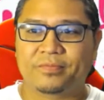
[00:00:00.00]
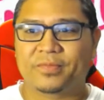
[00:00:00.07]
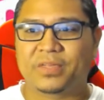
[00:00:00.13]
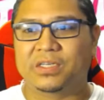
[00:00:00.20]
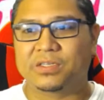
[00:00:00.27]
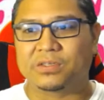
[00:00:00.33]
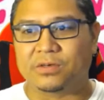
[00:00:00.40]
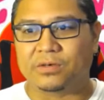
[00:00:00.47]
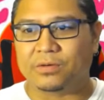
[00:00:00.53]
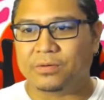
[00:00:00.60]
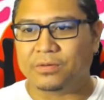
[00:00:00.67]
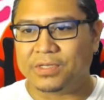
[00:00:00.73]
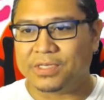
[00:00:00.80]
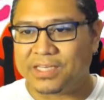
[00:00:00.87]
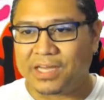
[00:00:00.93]

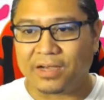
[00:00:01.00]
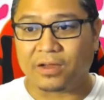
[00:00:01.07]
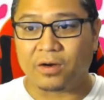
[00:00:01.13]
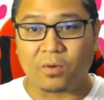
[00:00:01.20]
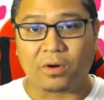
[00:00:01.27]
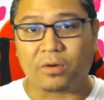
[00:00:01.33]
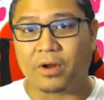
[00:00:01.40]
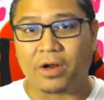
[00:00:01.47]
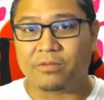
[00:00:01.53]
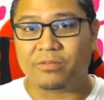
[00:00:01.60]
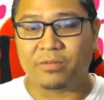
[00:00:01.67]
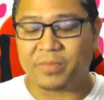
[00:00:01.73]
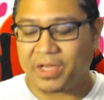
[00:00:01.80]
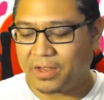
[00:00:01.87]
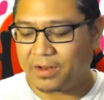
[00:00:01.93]
So it's not going to work right off the
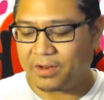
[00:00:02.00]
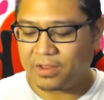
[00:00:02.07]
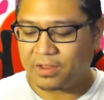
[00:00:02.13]
bat.